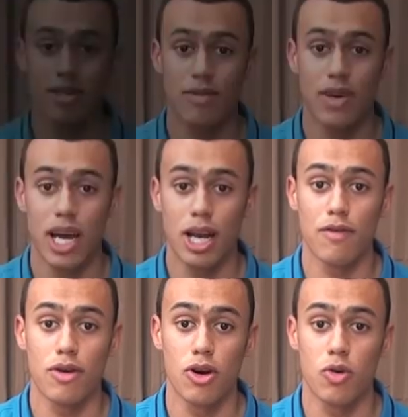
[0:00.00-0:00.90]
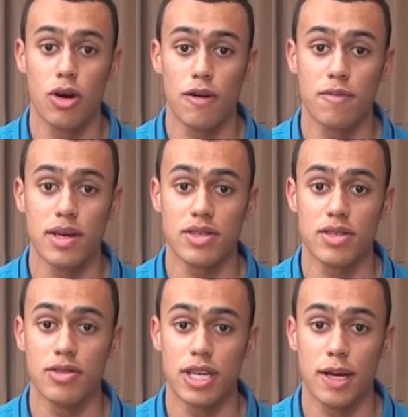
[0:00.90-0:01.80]
still a hell of a lot of work for me to
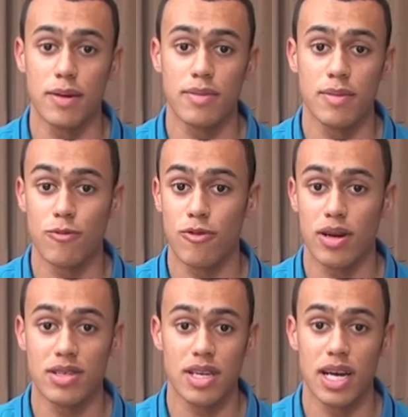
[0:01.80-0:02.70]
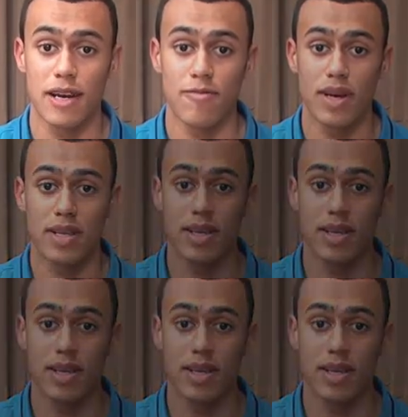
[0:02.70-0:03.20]
do yet before I can say I have made